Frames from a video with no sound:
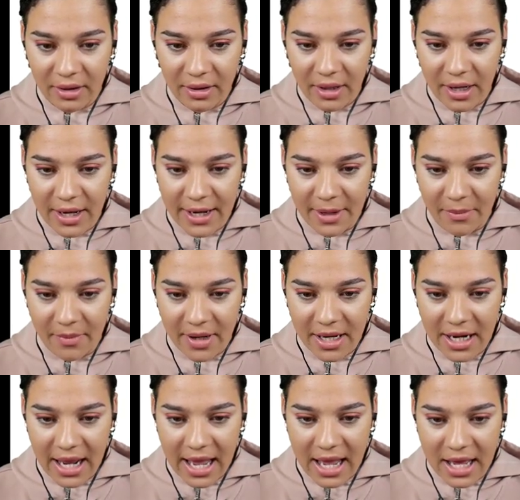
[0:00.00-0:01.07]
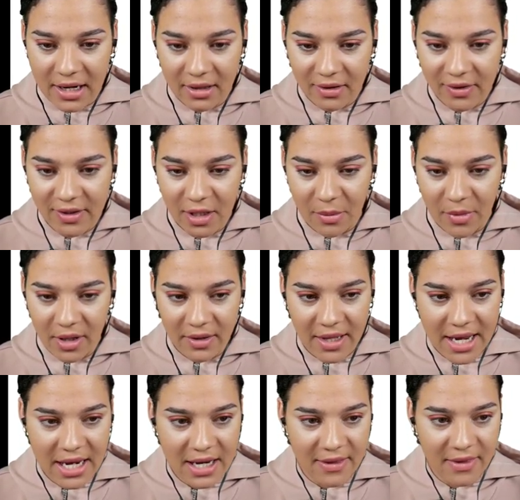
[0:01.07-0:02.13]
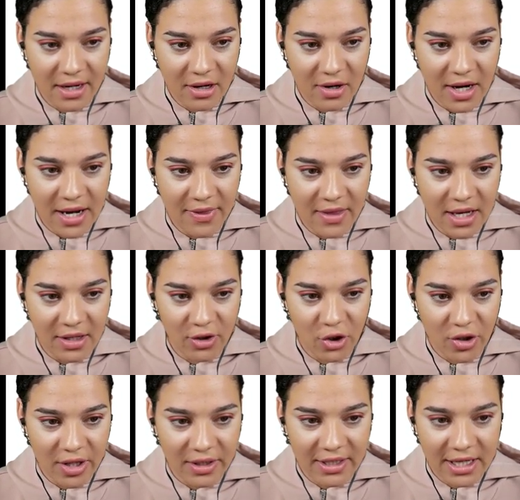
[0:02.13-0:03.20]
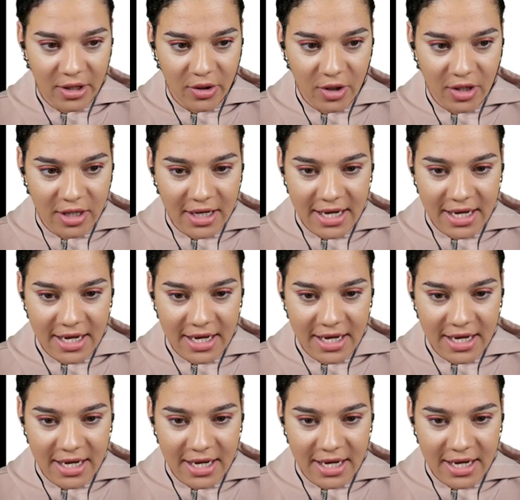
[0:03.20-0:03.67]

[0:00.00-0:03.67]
um, and add some light in there and then turn it down on